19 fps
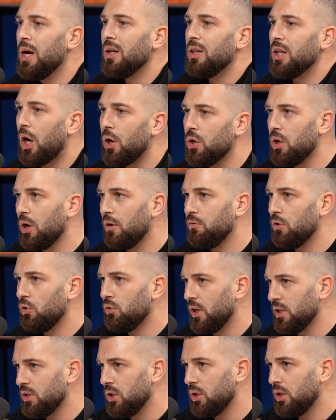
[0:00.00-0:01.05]
Now you have your
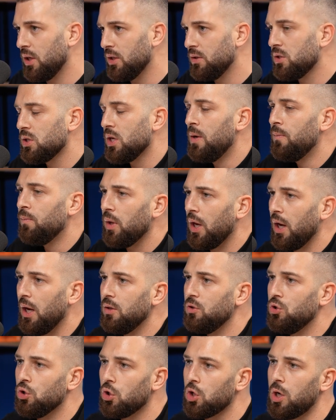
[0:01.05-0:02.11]
residence, and your